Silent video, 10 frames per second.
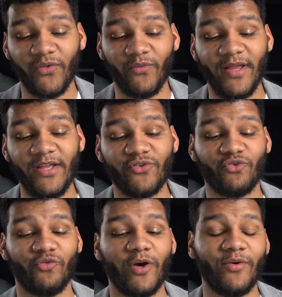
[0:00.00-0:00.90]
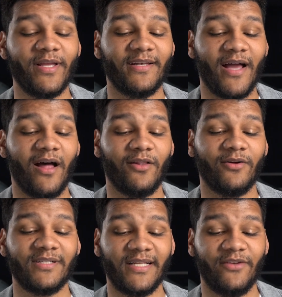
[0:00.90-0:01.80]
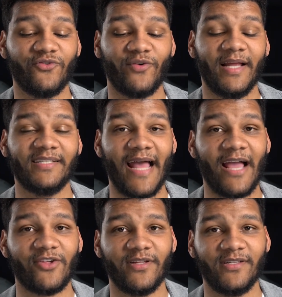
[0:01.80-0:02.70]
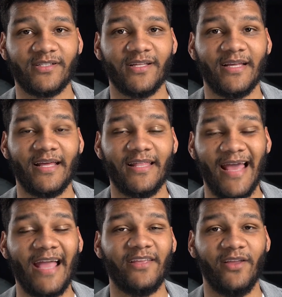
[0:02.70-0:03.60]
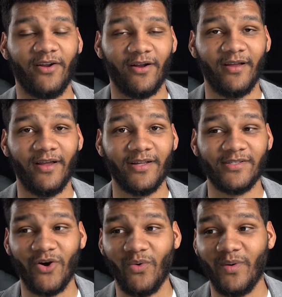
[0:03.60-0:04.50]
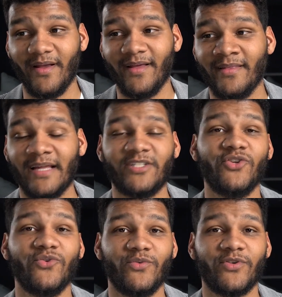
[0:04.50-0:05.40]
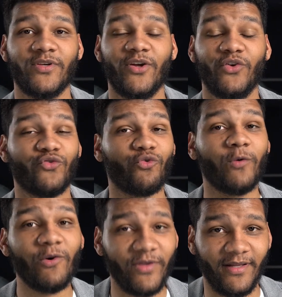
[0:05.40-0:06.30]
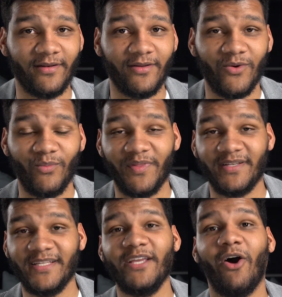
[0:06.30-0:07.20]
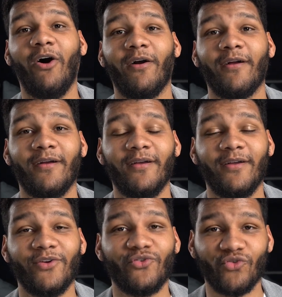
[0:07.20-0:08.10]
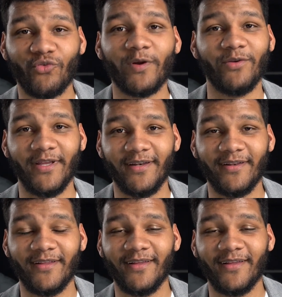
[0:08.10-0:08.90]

three trillion dollars in transactions that year. So that's huge. Trillion with a TR. Trillion.